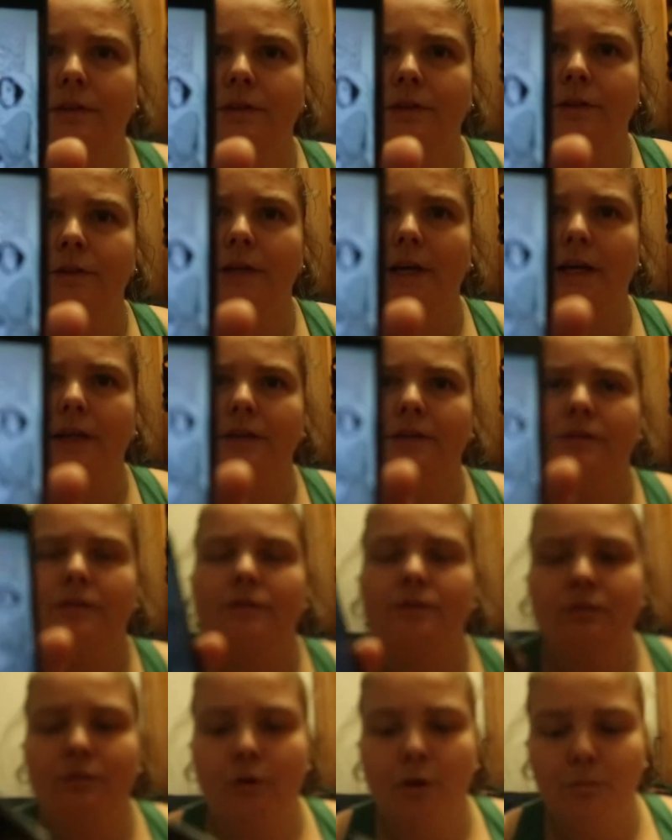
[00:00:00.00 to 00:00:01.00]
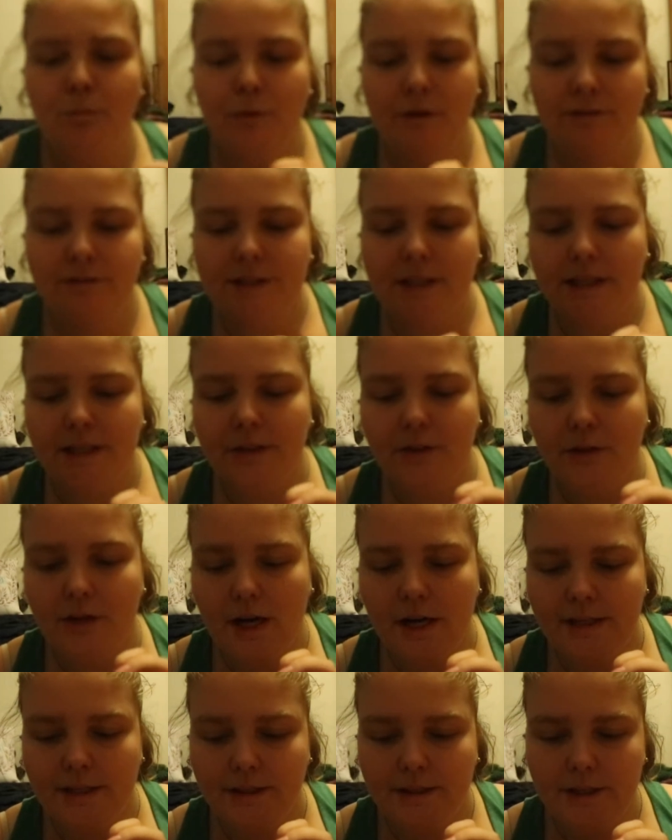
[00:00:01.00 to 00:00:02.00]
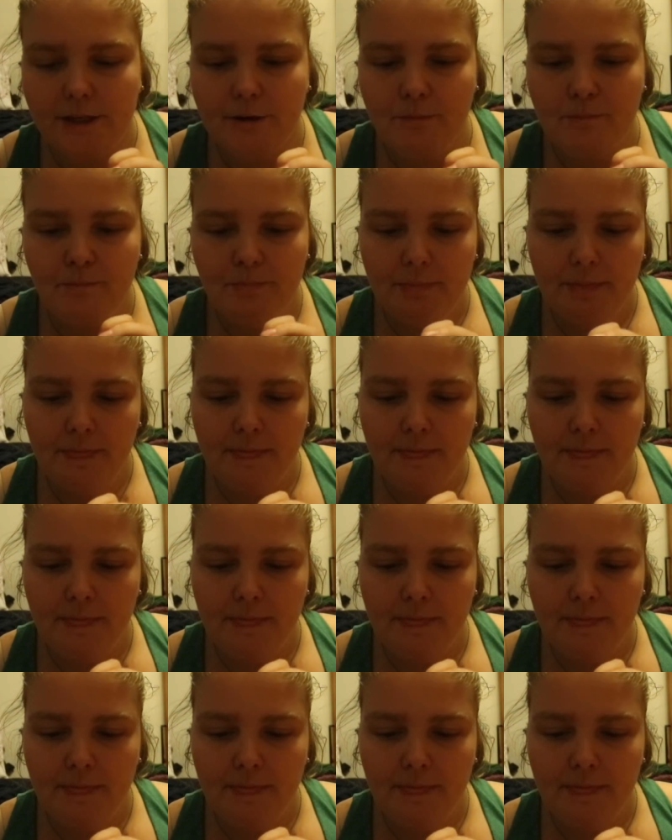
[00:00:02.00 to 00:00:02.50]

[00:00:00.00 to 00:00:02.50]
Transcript: so yeah for a brief second you got it there